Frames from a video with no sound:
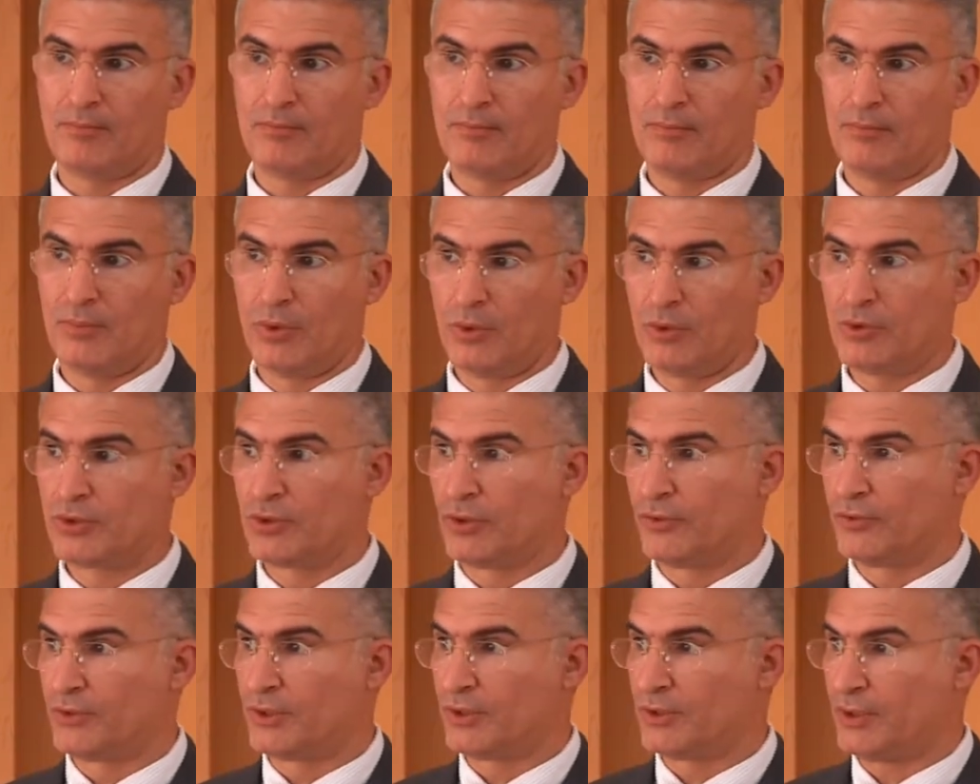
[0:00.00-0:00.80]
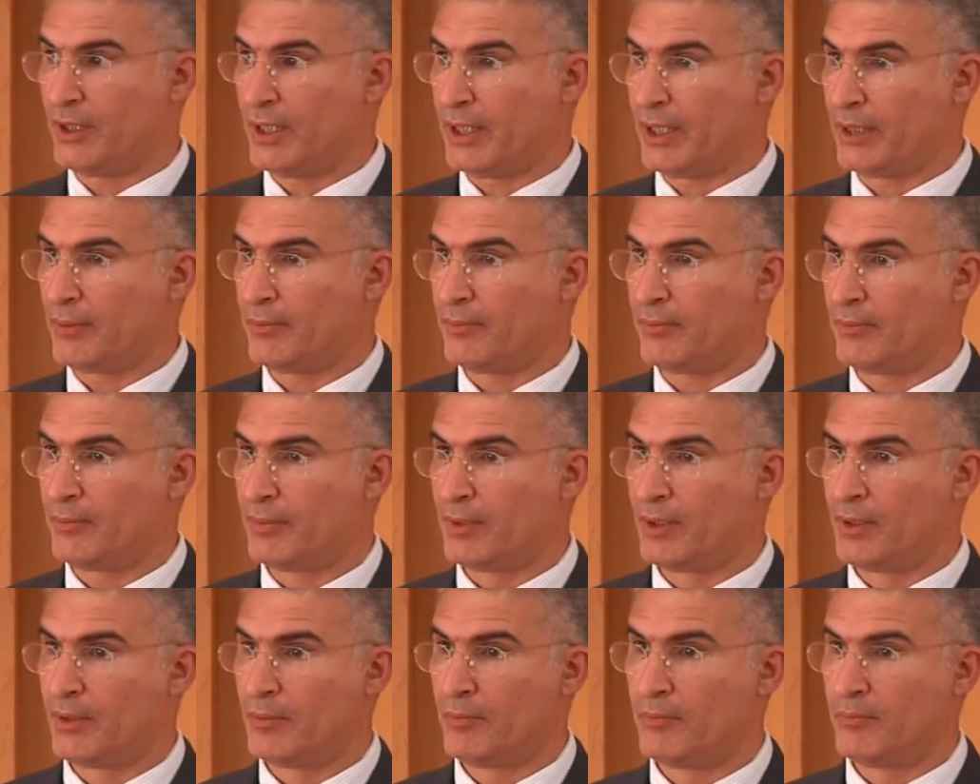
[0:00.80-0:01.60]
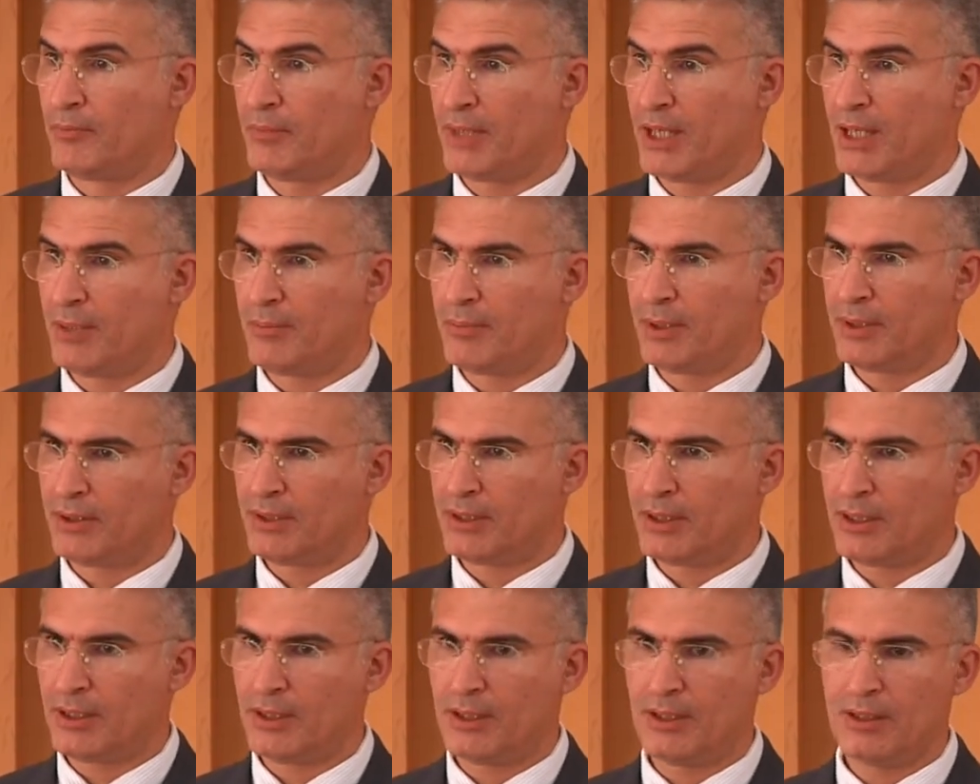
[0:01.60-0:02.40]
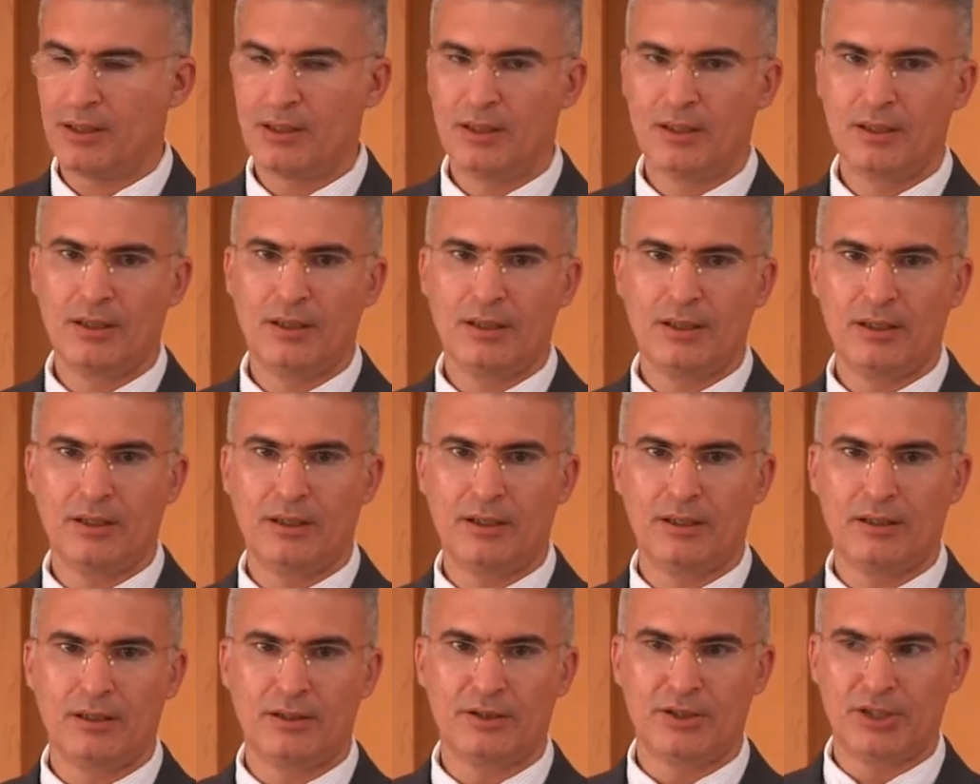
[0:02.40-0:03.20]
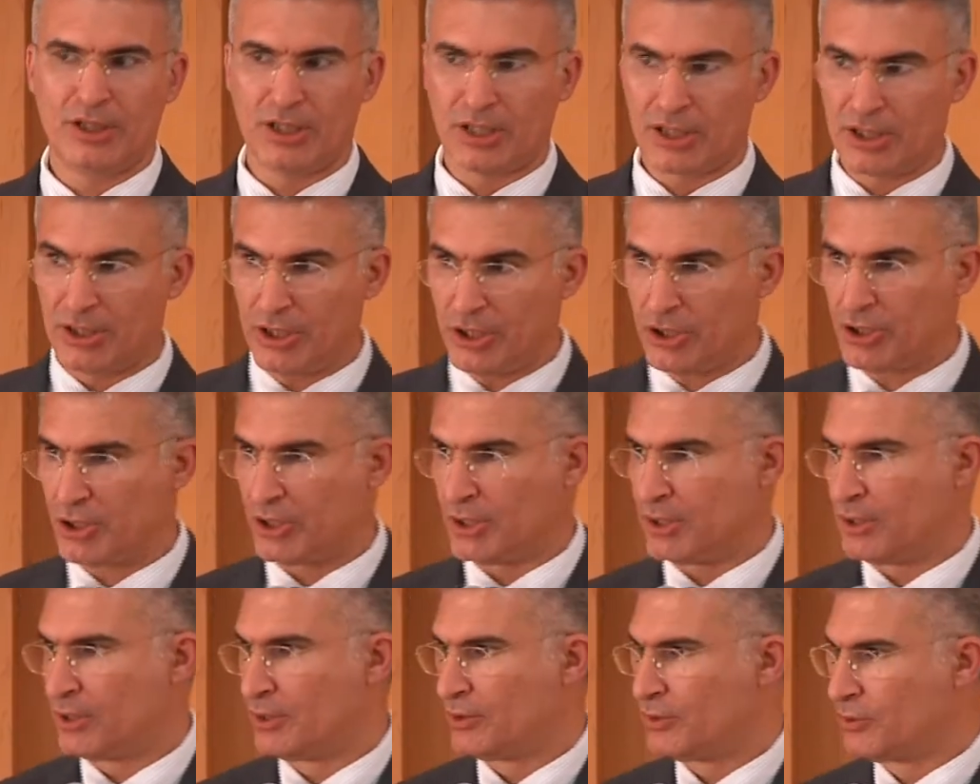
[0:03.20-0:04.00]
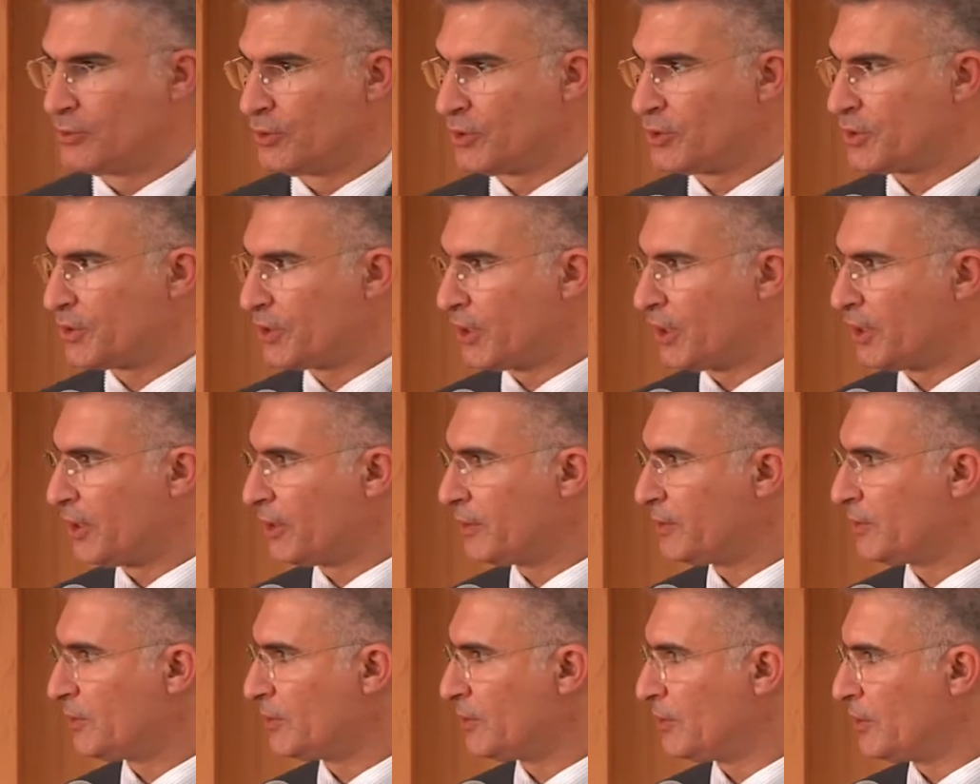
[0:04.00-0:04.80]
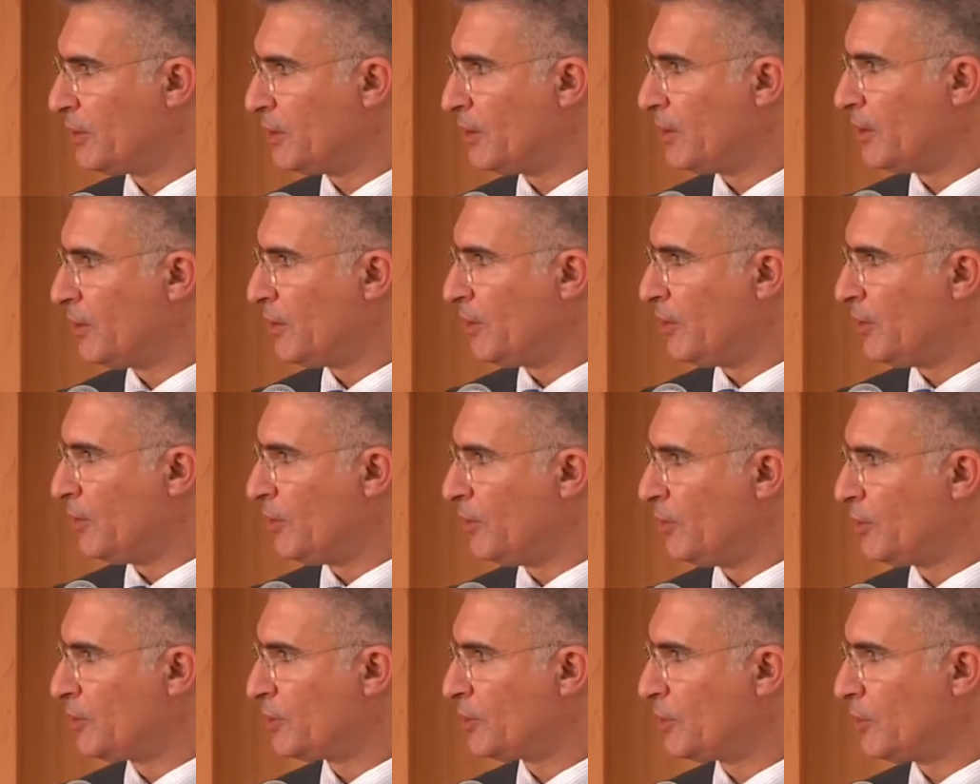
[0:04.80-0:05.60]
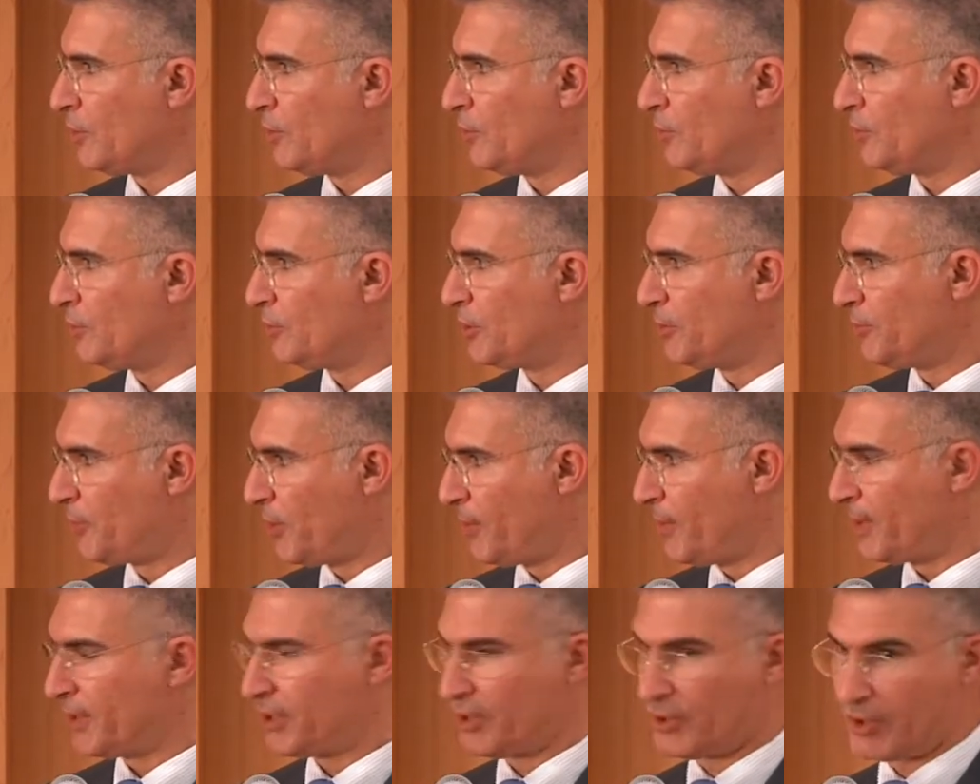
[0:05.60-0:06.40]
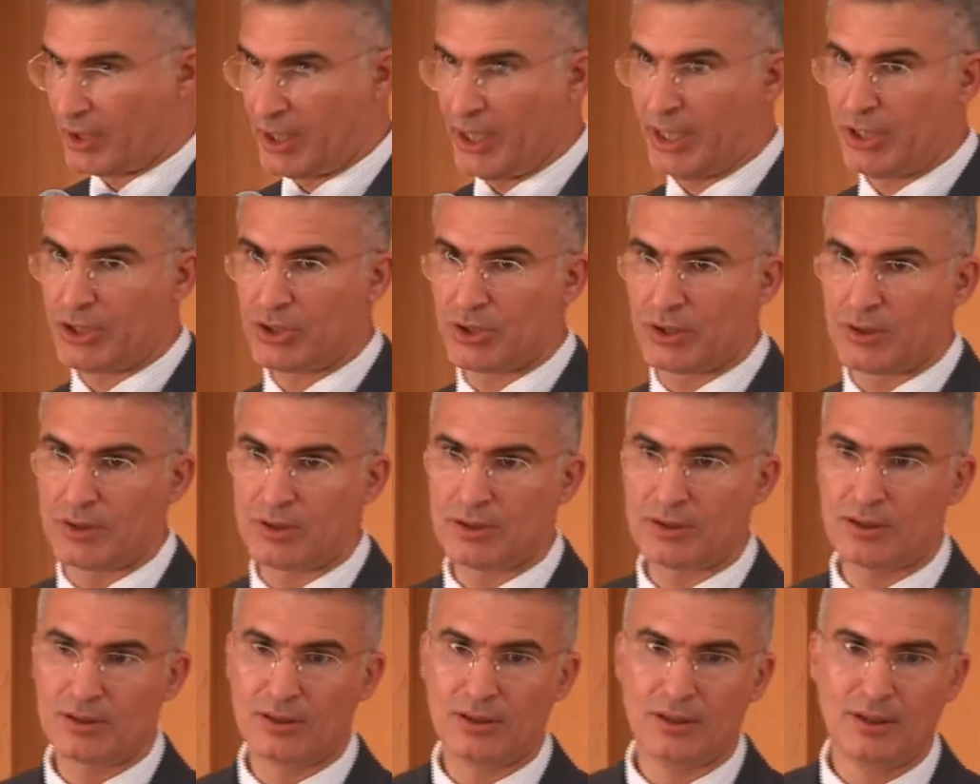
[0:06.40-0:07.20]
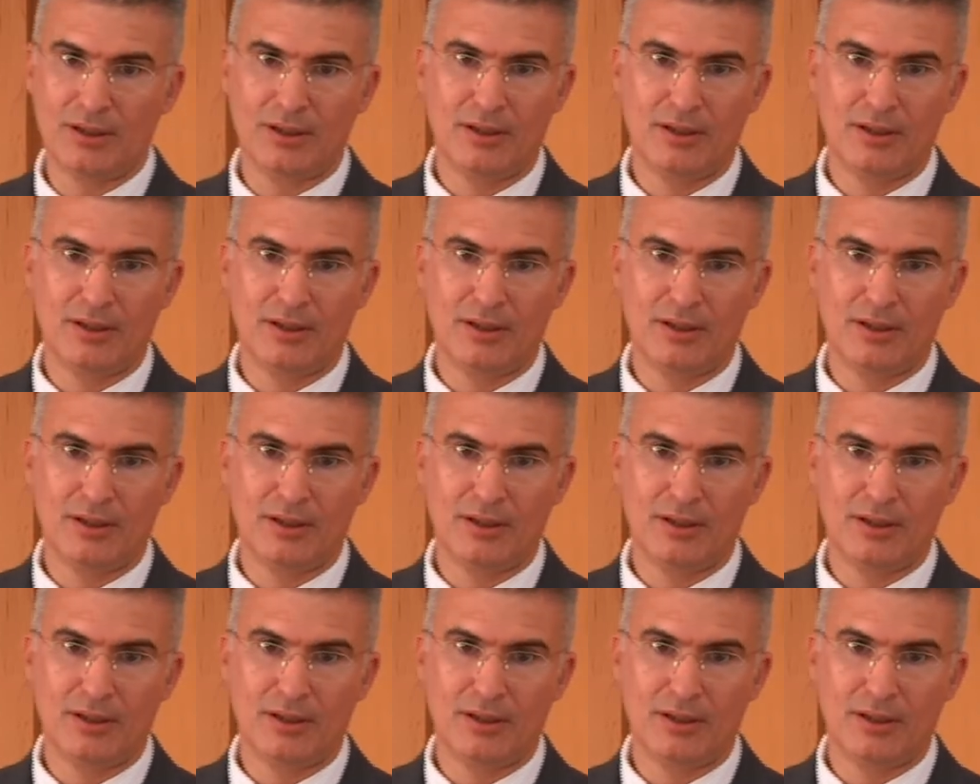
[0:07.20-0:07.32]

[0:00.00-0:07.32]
most of the time maybe the ignition to start also diplomatic relations.